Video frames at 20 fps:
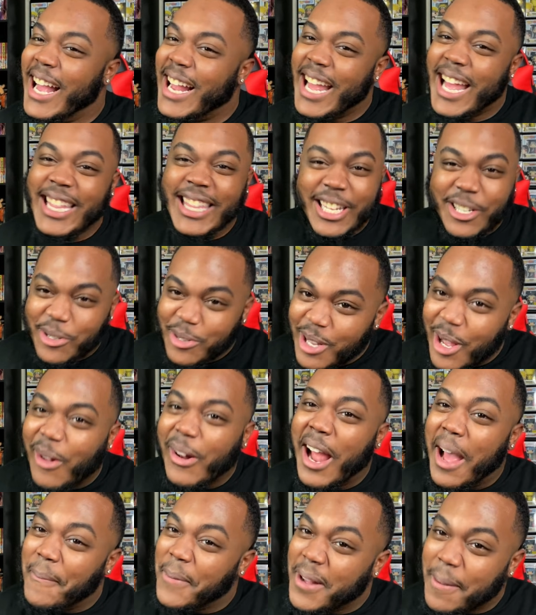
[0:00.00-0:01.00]
I gotta let you know
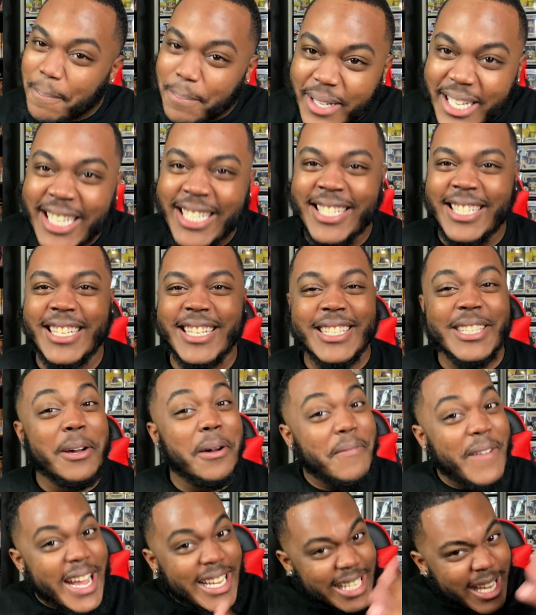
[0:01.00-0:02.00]
that I'm a completionist. So
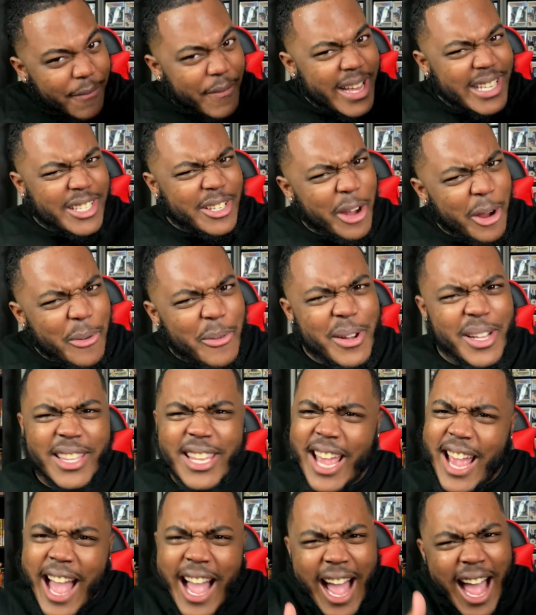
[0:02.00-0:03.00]
if I start one
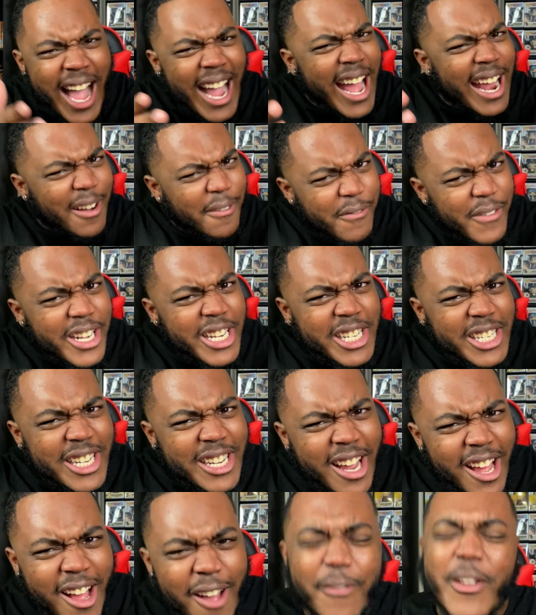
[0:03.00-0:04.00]
thing, I gotta finish
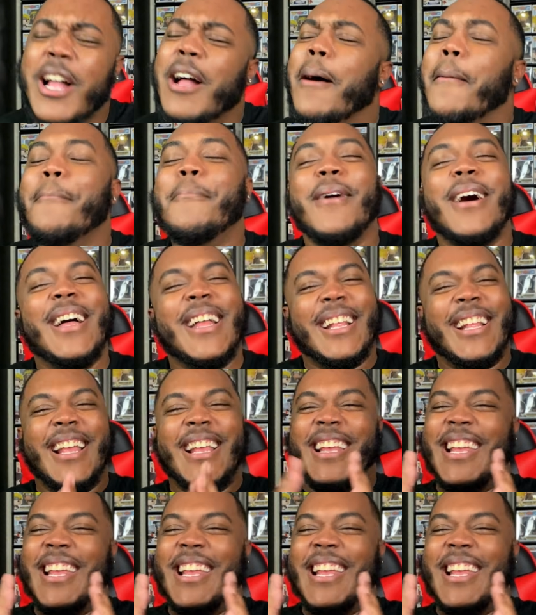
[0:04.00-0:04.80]
it off. But